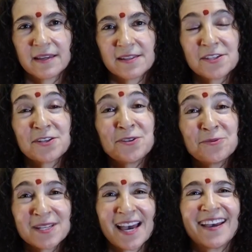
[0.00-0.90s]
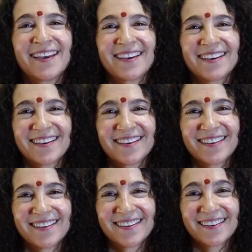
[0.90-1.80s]
It's a new day,
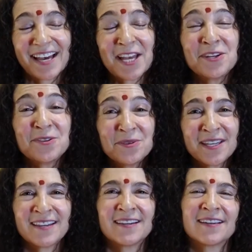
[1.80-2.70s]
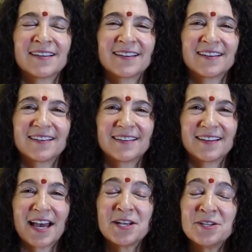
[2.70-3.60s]
a new year,
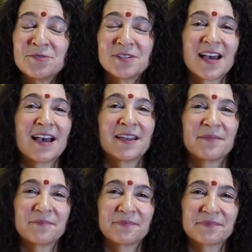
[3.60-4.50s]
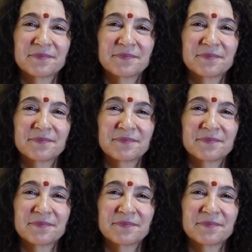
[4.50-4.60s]
a new time.